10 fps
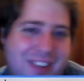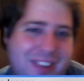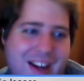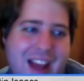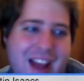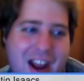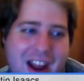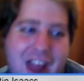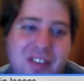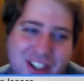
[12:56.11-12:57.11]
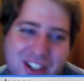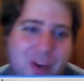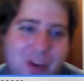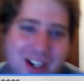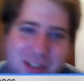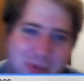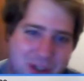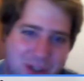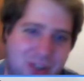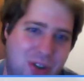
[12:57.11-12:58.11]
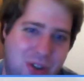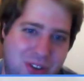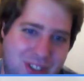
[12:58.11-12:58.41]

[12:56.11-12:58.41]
that everything you write is pure gold,